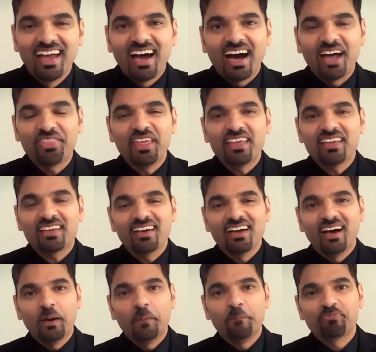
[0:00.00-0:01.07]
I think
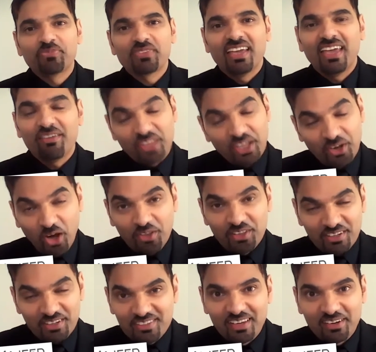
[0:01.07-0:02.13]
if they're not,
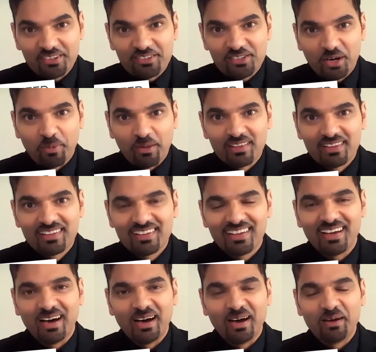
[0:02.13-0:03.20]
they're in serious trouble
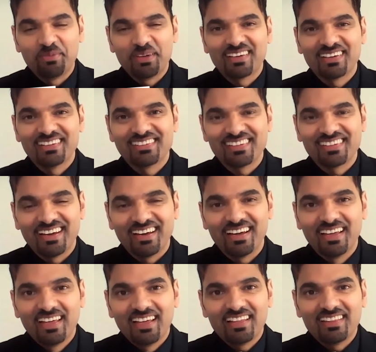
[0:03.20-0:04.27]
because
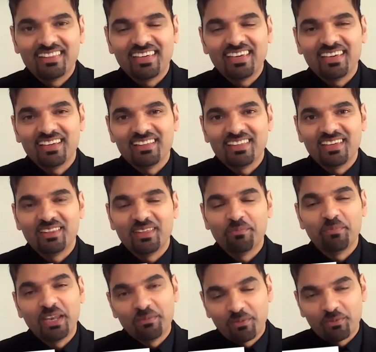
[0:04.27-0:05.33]
the
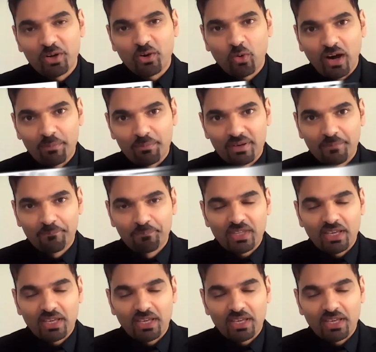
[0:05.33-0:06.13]
minimum requirement,